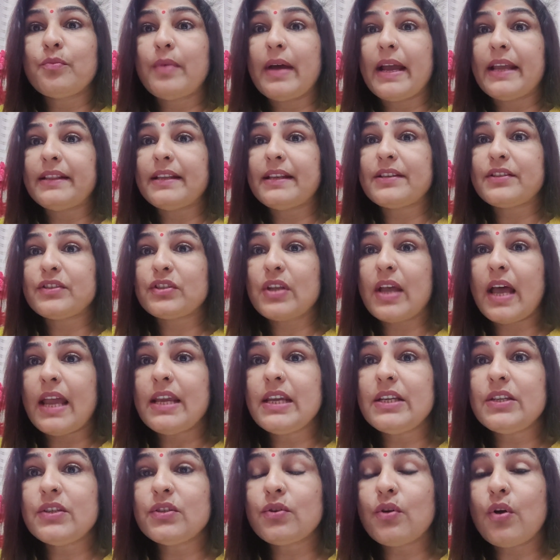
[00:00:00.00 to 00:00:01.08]
by the
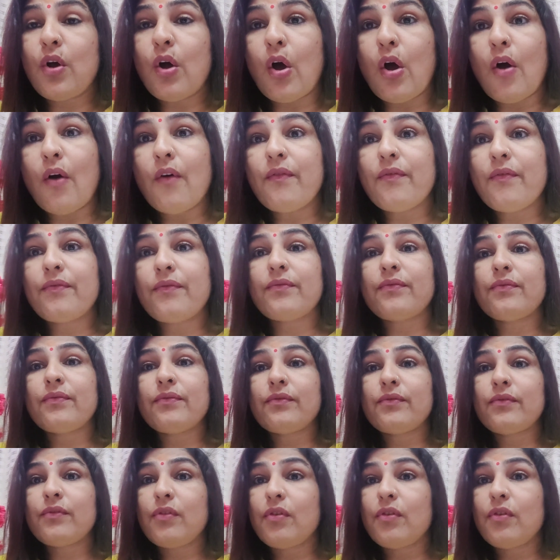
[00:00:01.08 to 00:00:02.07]
sight of